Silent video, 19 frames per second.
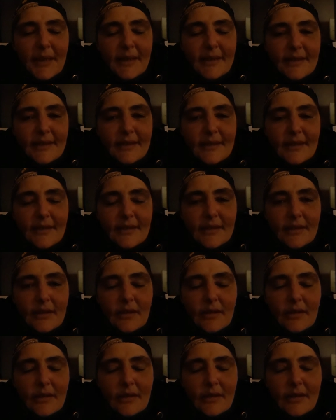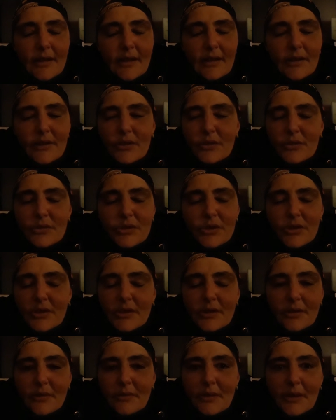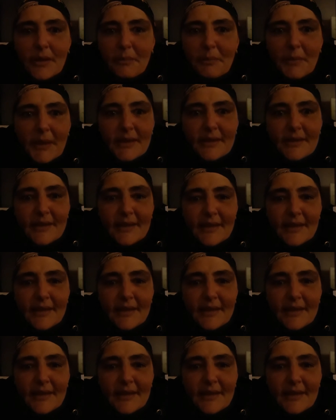So I said, oh, you're just amazing.